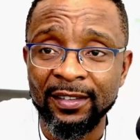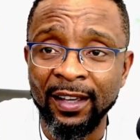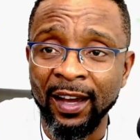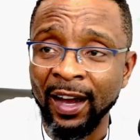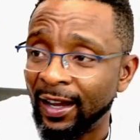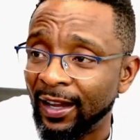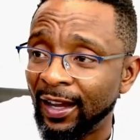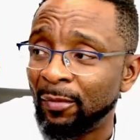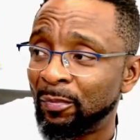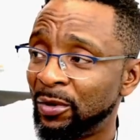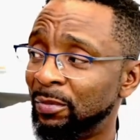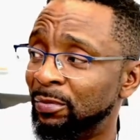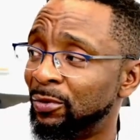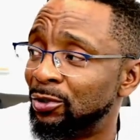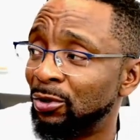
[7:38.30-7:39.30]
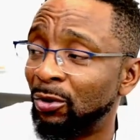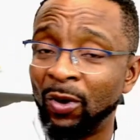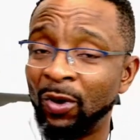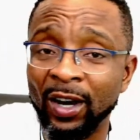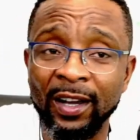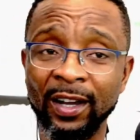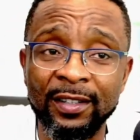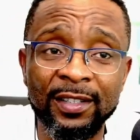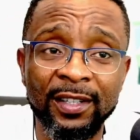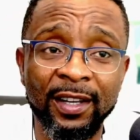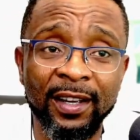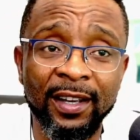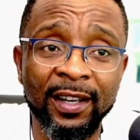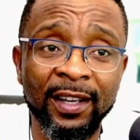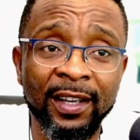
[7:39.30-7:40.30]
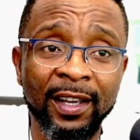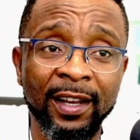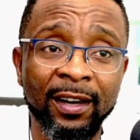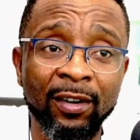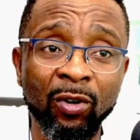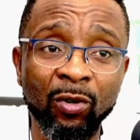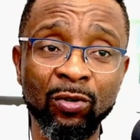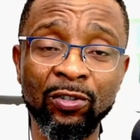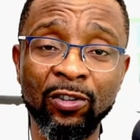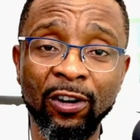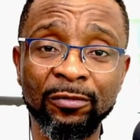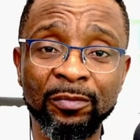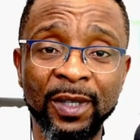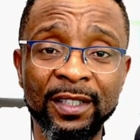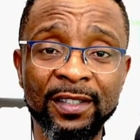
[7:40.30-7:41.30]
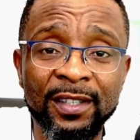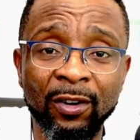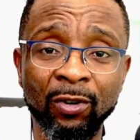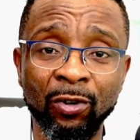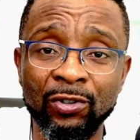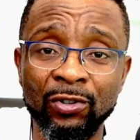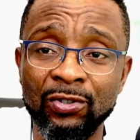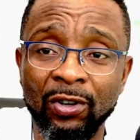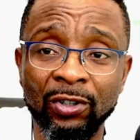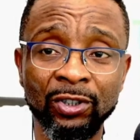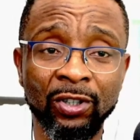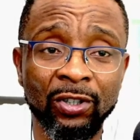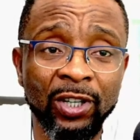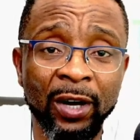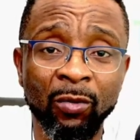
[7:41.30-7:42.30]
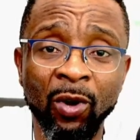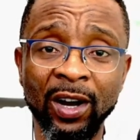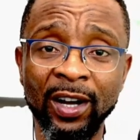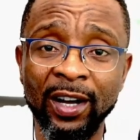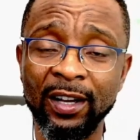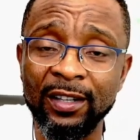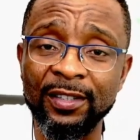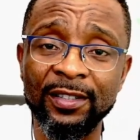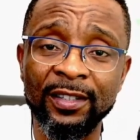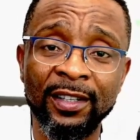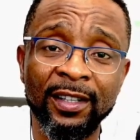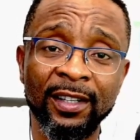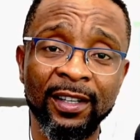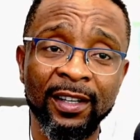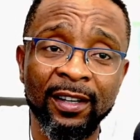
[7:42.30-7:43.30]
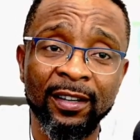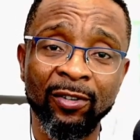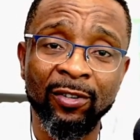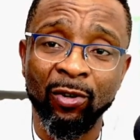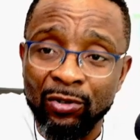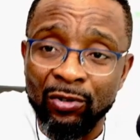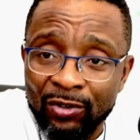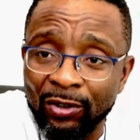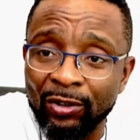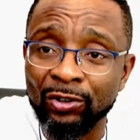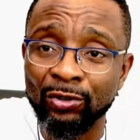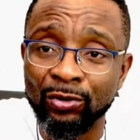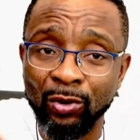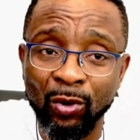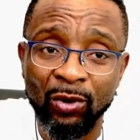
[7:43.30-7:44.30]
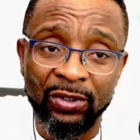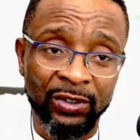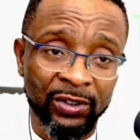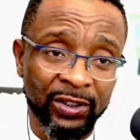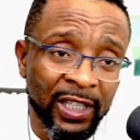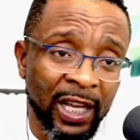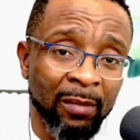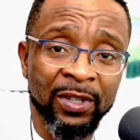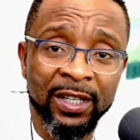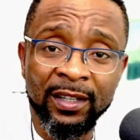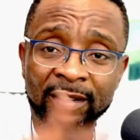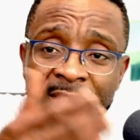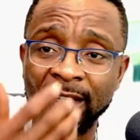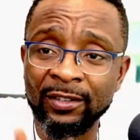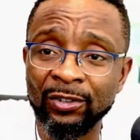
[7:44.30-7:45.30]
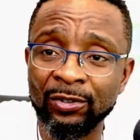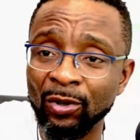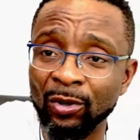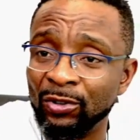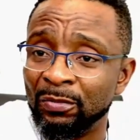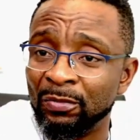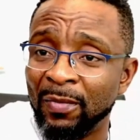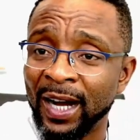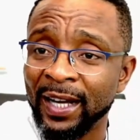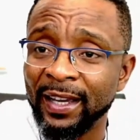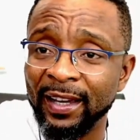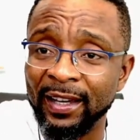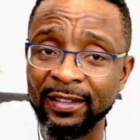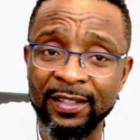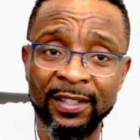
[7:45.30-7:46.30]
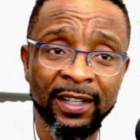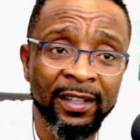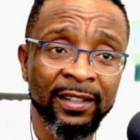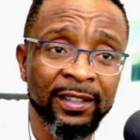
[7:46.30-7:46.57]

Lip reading: hire people to work as local government construction workers, construct roads, rehabilitate roads, markets,